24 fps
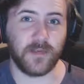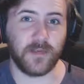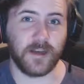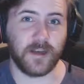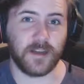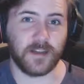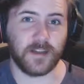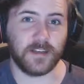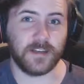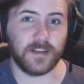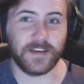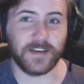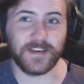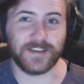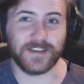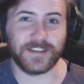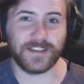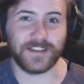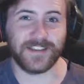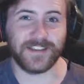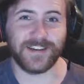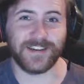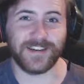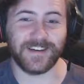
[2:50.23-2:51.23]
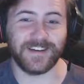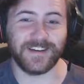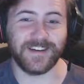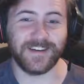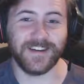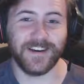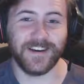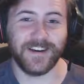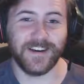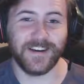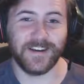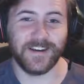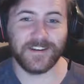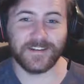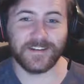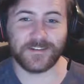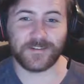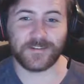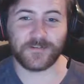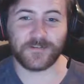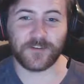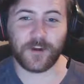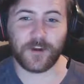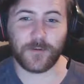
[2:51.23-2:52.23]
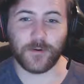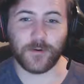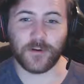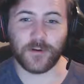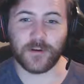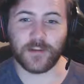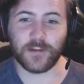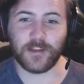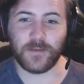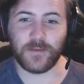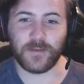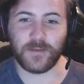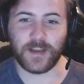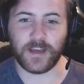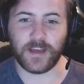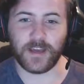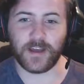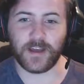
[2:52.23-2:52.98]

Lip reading: It tastes like the strawberry lemonade.